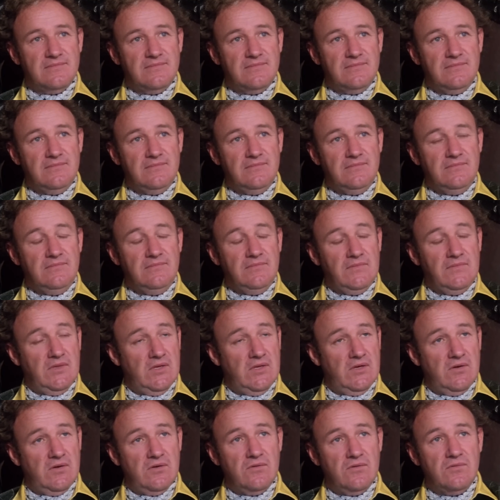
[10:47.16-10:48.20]
"No,
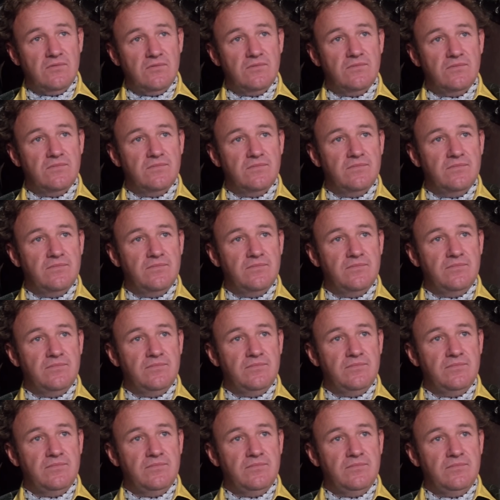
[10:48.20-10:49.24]
by
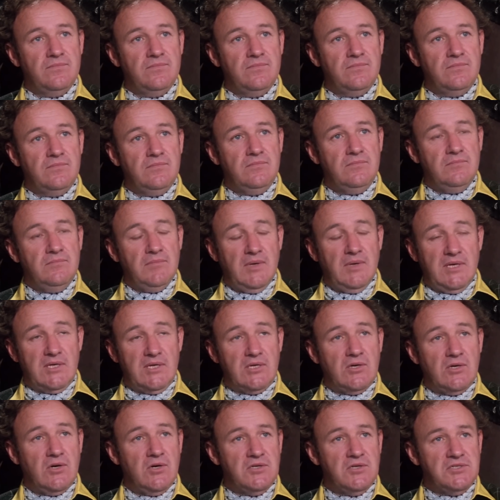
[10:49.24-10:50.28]
causing the
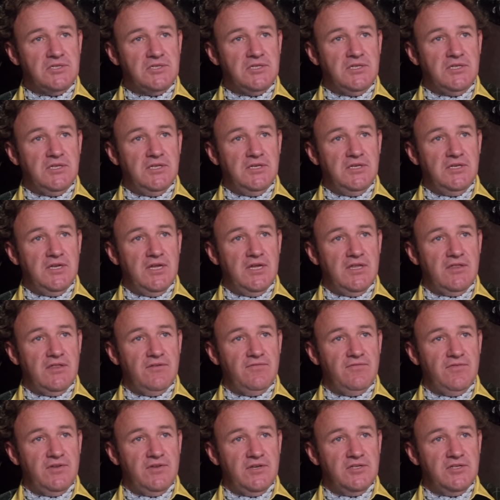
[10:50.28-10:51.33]
death of
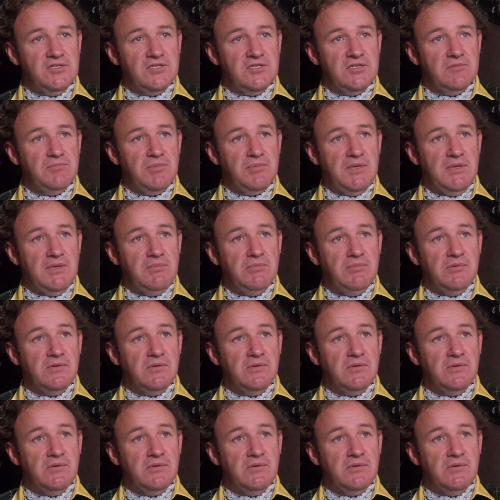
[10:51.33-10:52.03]
innocent people."